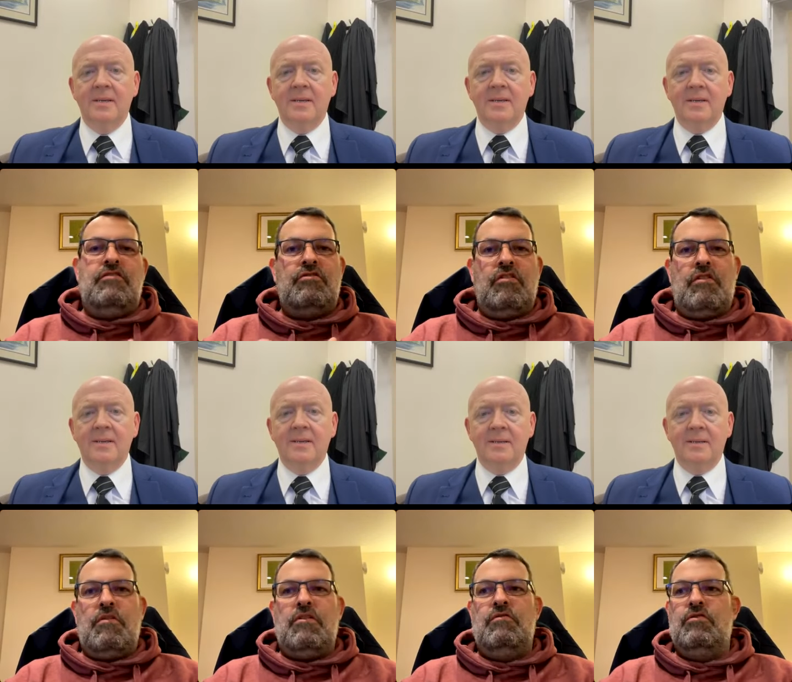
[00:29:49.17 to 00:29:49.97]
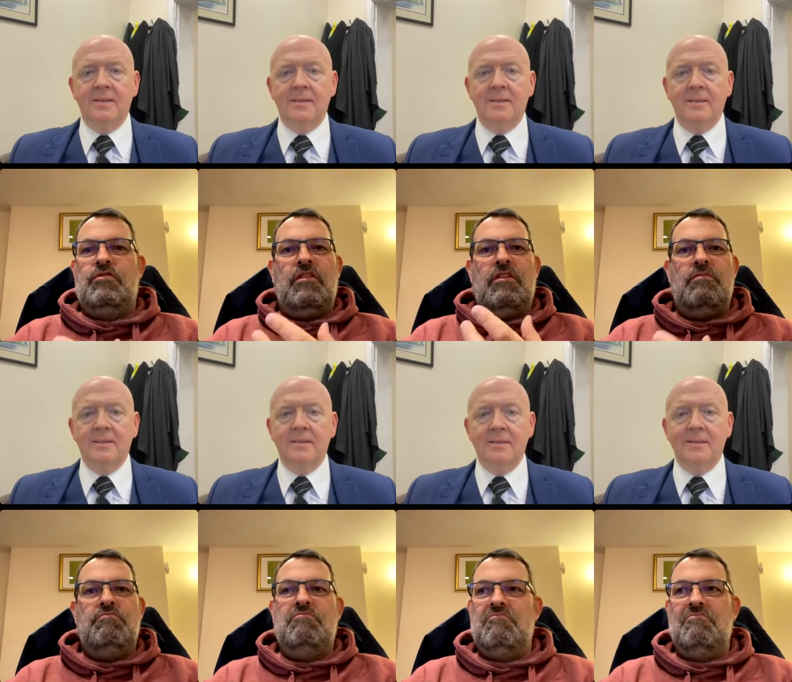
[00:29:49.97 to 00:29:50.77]
Speaker 1: you just got to you've just got to
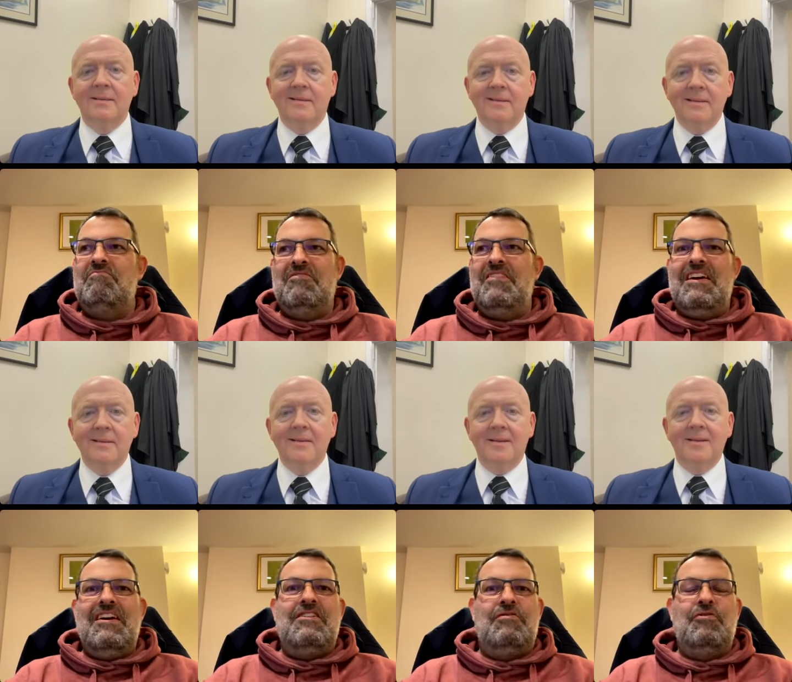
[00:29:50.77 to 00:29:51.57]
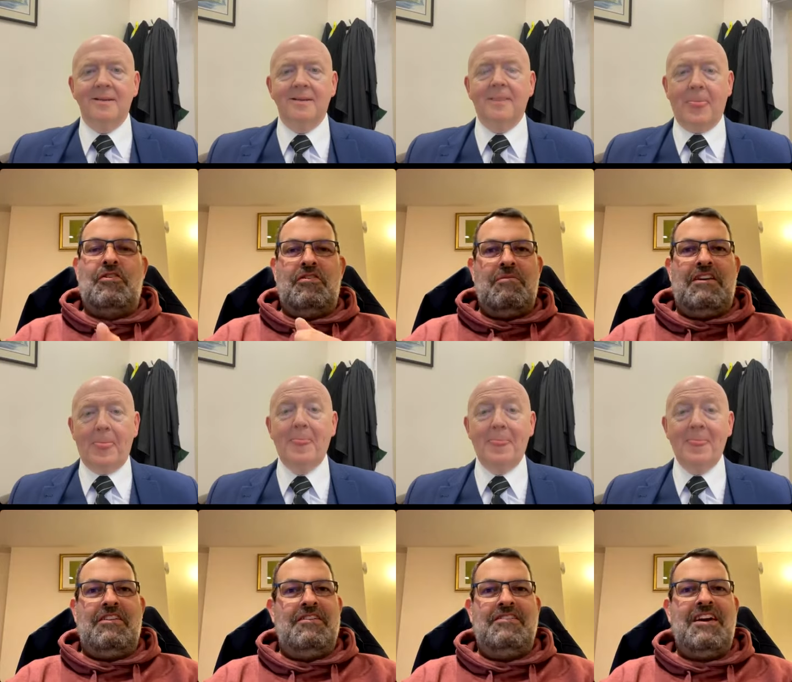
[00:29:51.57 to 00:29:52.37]
you've just got to make
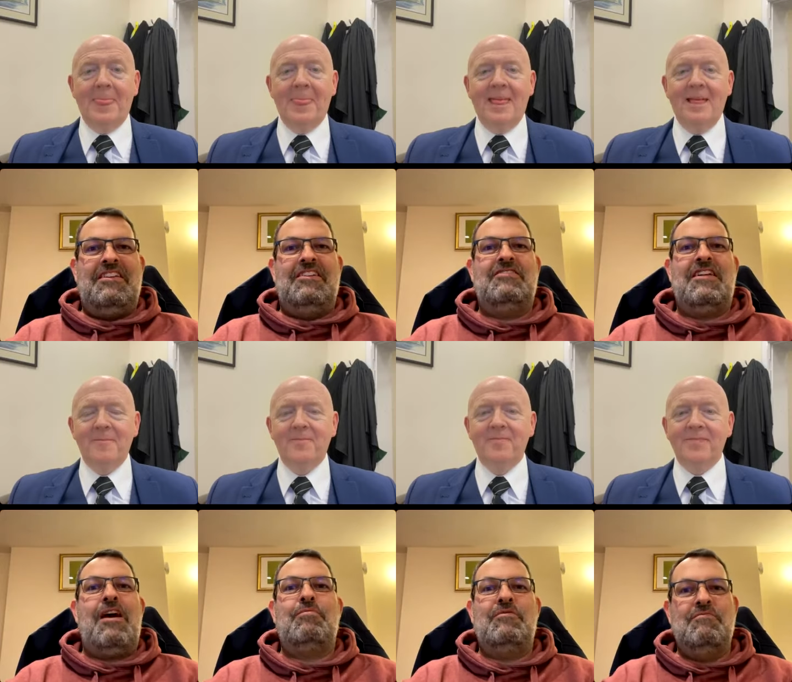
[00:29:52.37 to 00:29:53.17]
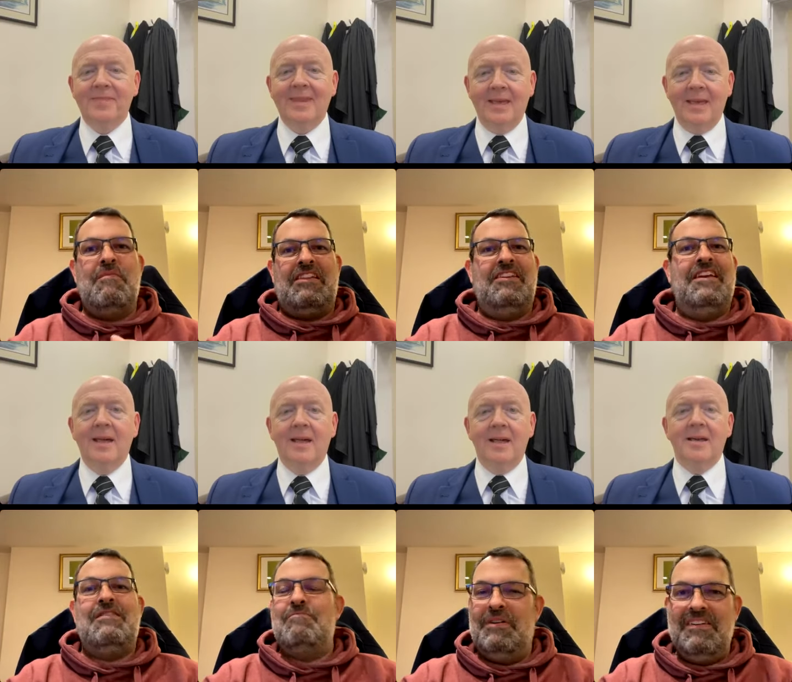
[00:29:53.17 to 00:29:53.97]
the, take the step, make the
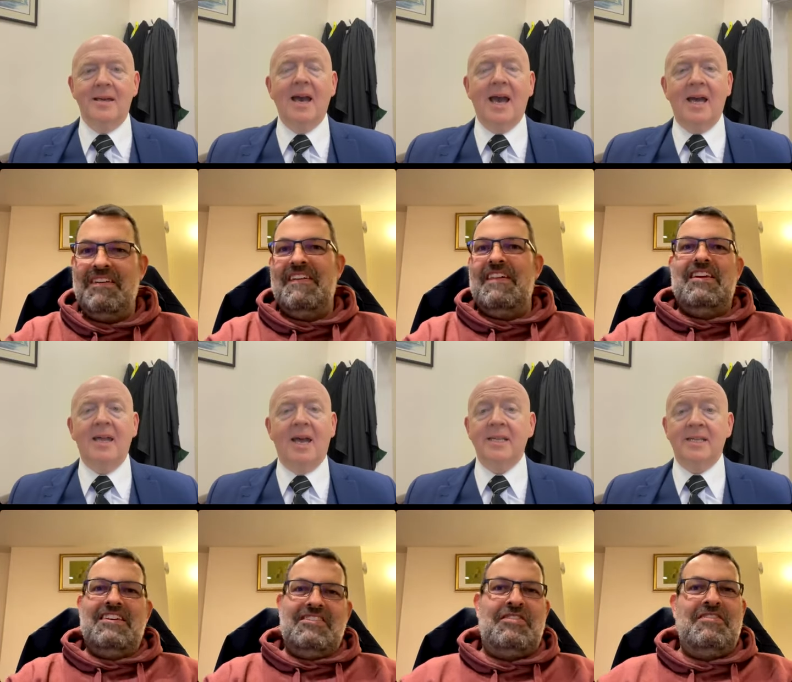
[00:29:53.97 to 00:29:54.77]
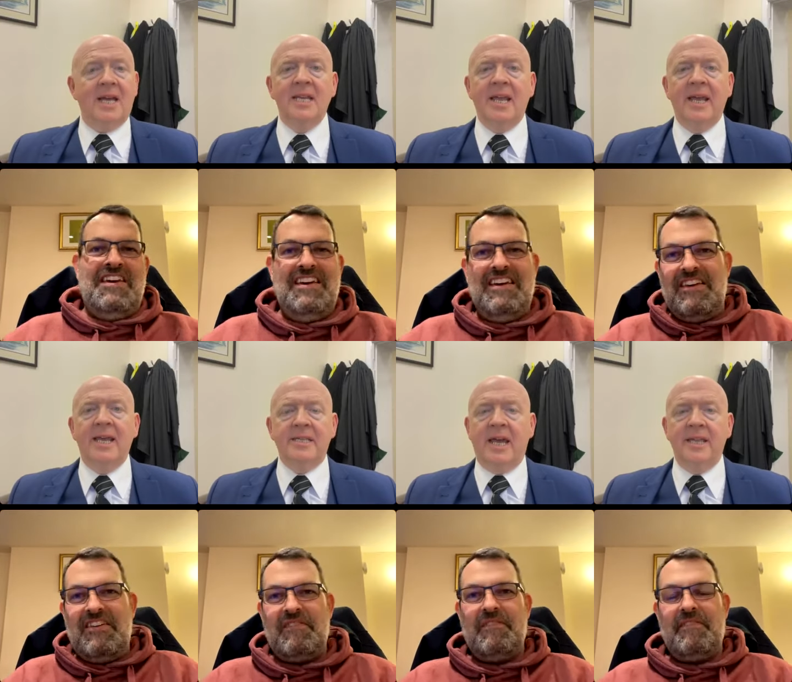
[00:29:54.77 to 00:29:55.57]
leap. And, uh, exactly,
Speaker 2: and
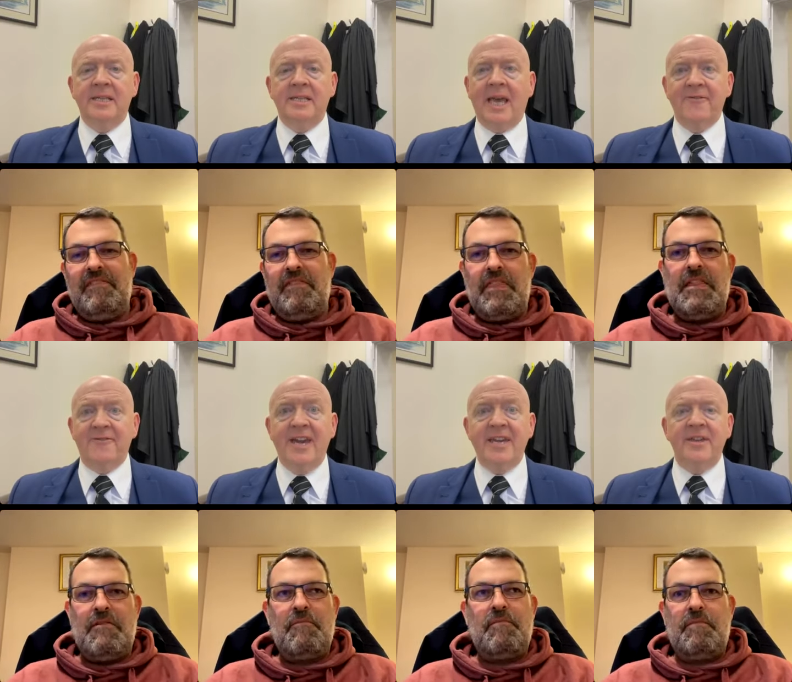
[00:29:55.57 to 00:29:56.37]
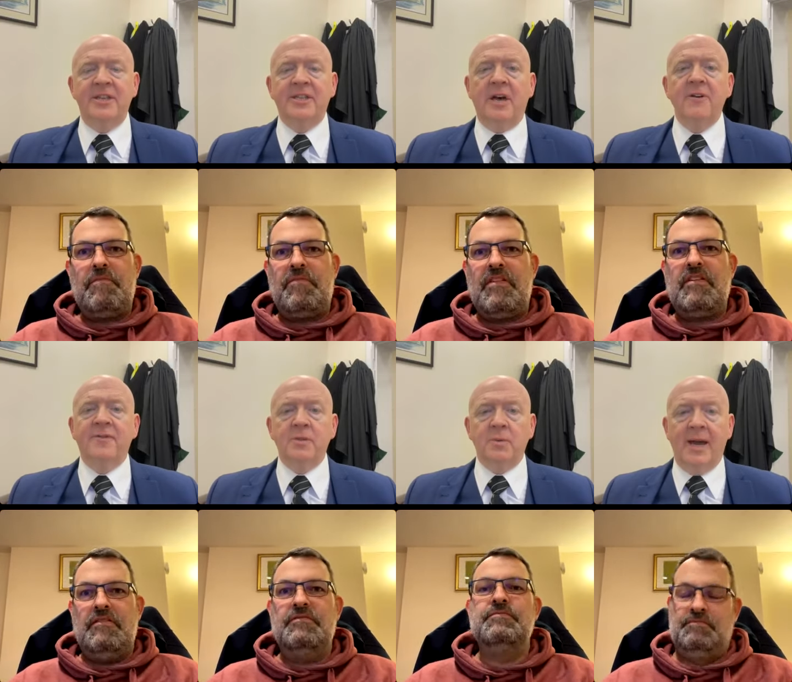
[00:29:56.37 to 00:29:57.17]
it's, and it's that faith in
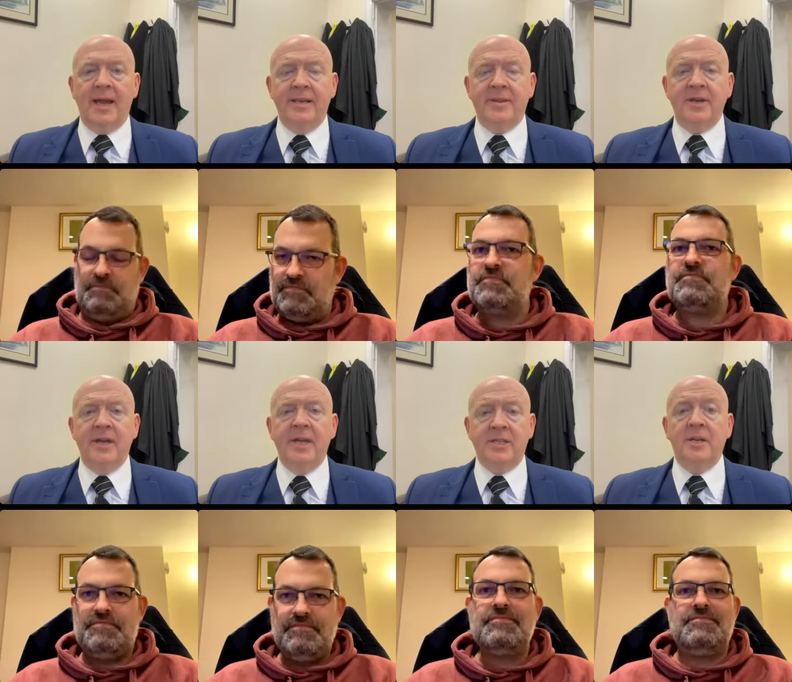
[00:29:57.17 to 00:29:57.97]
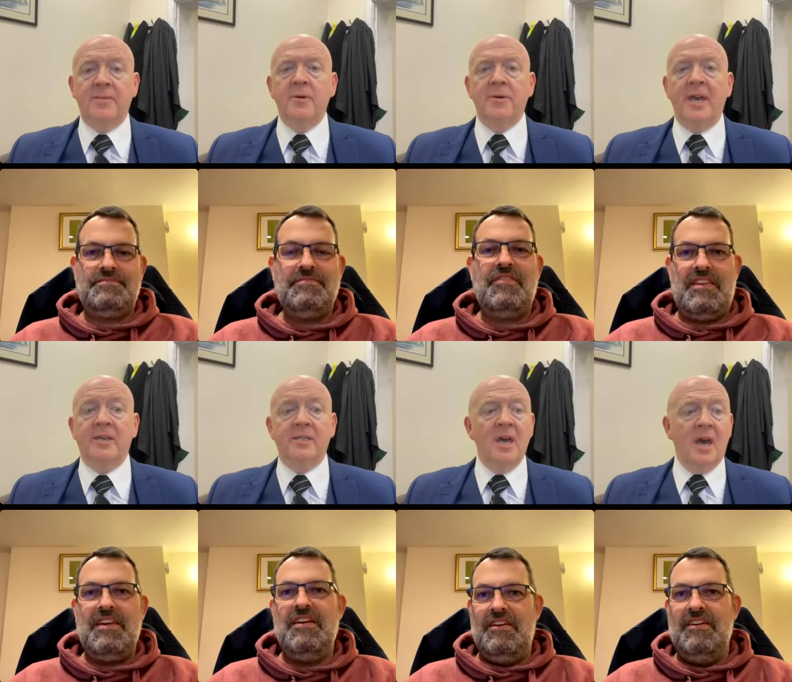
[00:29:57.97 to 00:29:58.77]
yourself as well, and that it's going to be okay
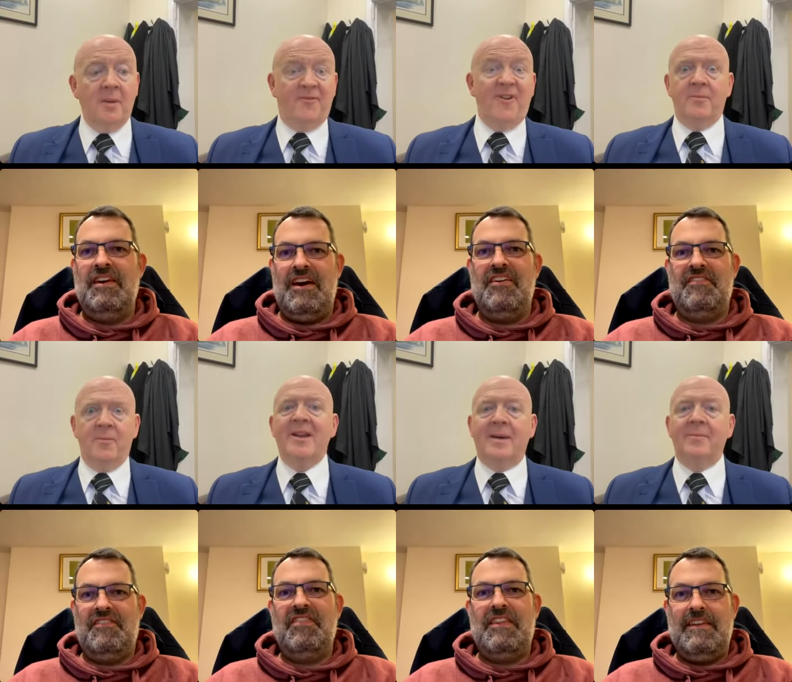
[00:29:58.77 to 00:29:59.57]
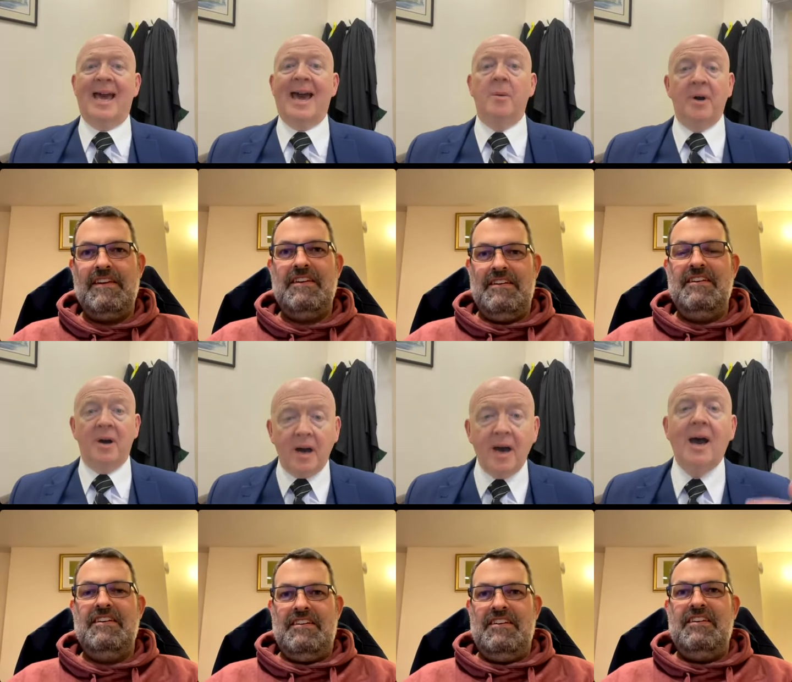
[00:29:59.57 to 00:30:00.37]
because I'm yeah. fine where I am now,
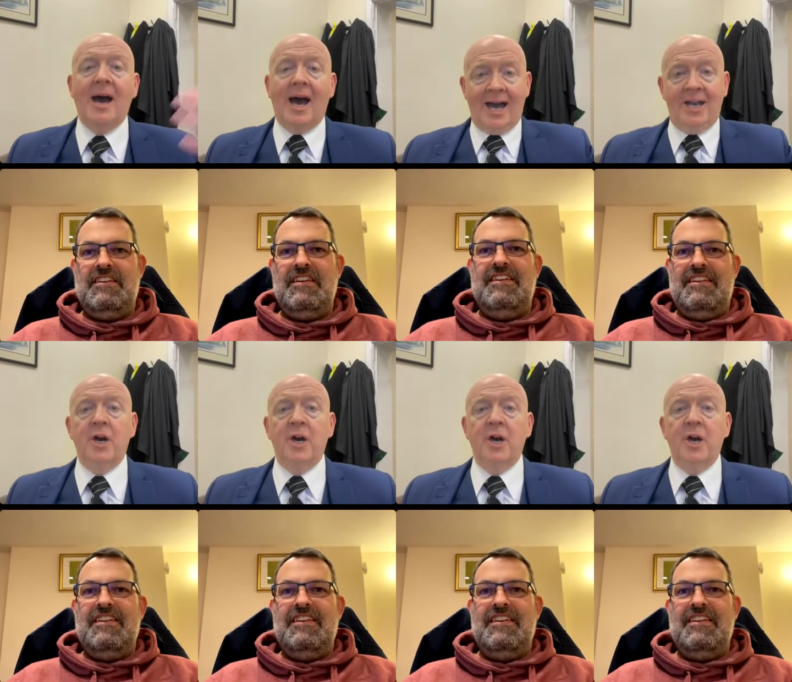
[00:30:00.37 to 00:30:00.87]
but I